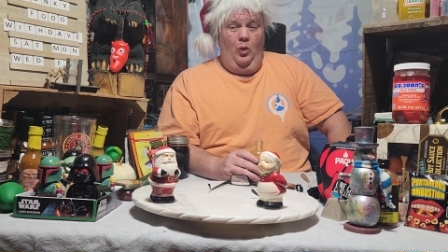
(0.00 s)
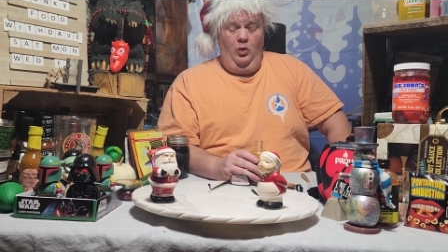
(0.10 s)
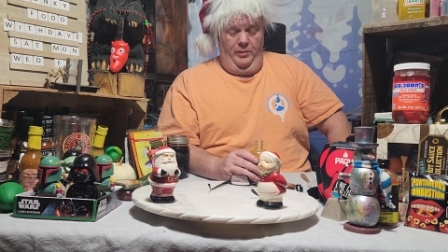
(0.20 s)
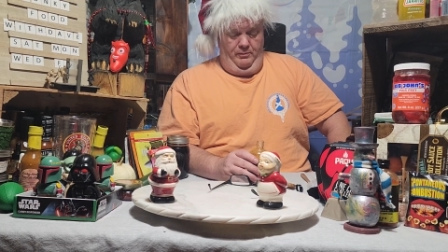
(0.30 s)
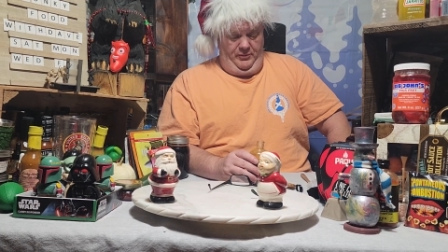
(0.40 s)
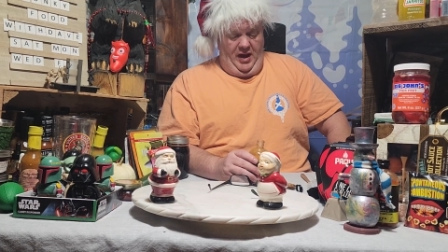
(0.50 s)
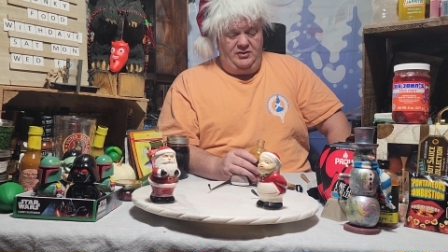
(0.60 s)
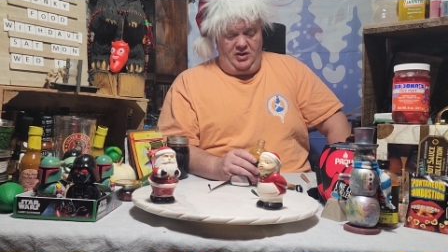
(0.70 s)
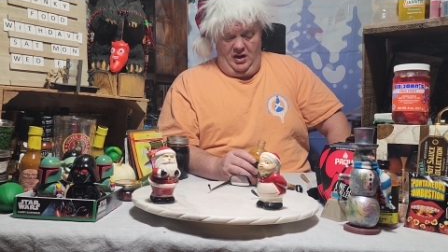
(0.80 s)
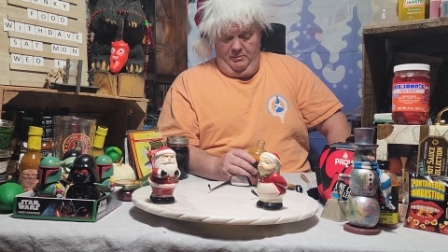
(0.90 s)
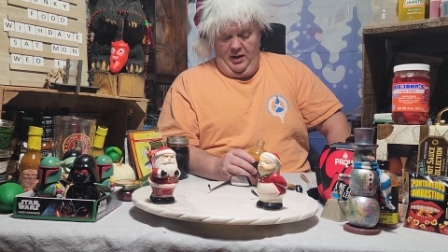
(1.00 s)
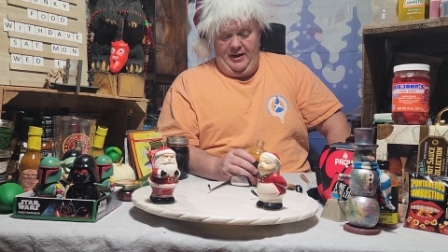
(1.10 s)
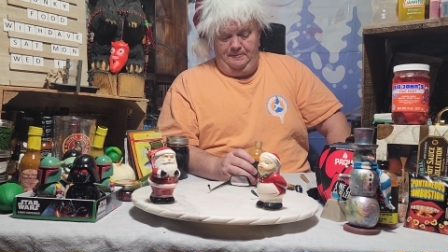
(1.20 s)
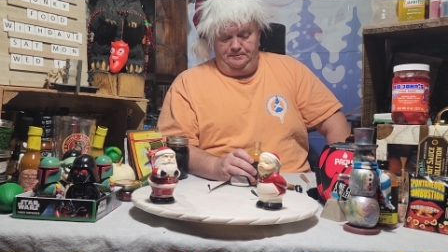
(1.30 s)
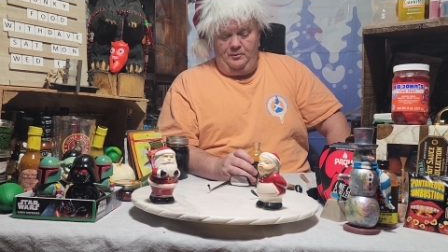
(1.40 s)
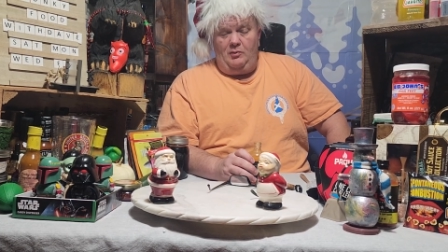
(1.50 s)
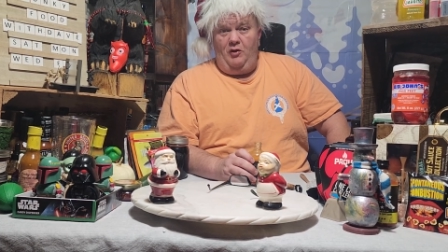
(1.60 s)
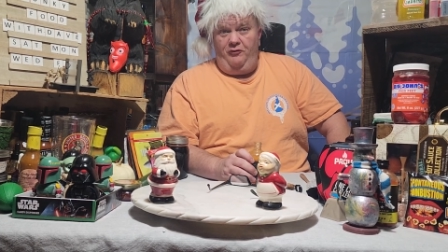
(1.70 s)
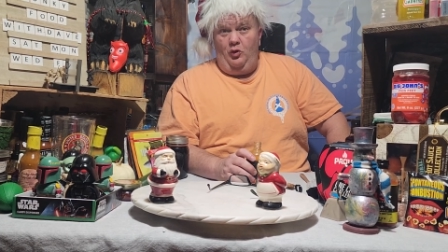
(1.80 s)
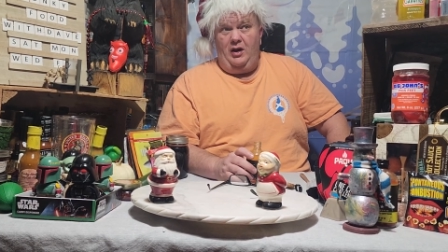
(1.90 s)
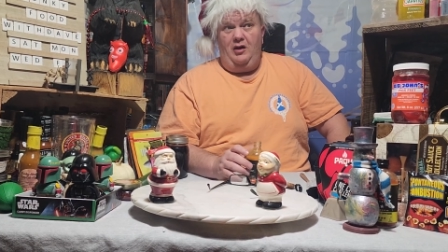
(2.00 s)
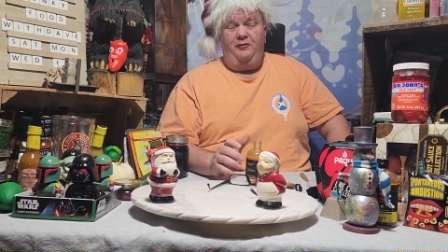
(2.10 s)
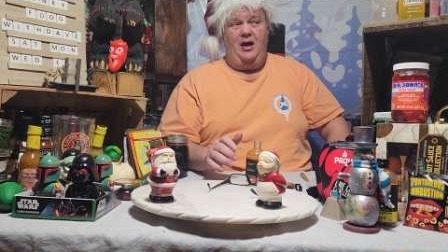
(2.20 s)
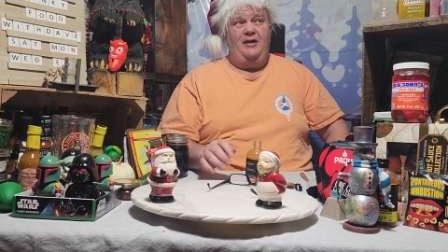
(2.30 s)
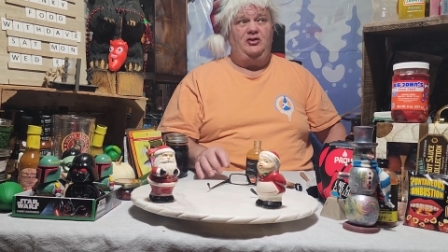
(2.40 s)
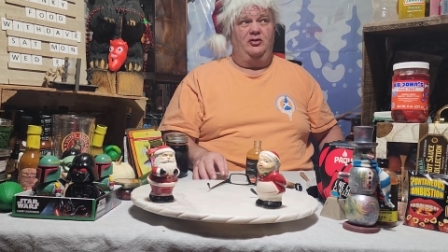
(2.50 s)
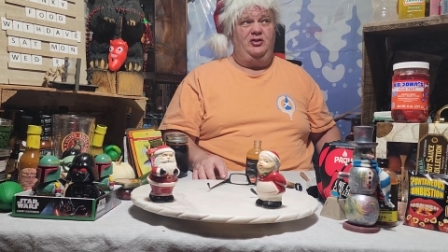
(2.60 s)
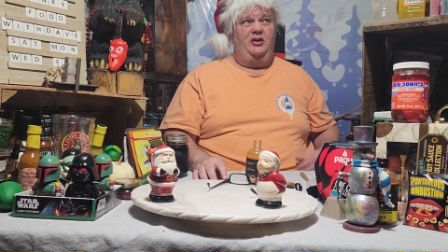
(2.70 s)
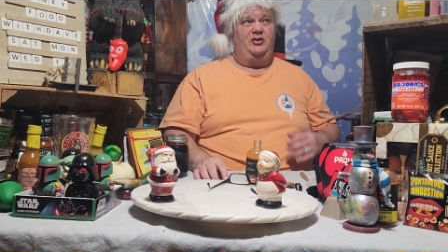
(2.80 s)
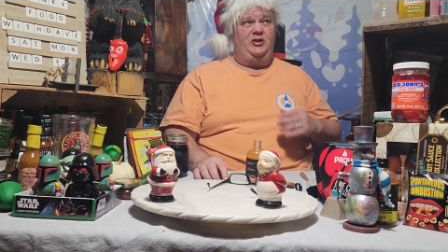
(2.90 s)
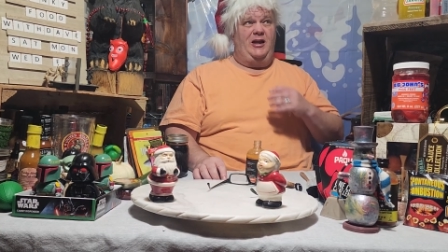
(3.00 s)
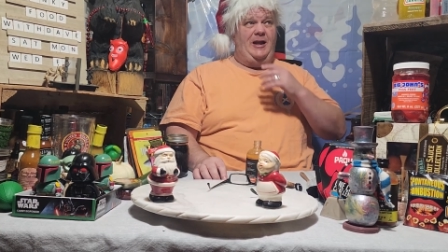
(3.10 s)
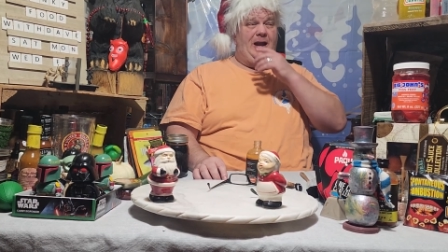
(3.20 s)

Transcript: Ooh, that's got a bite four out of five, so they're saying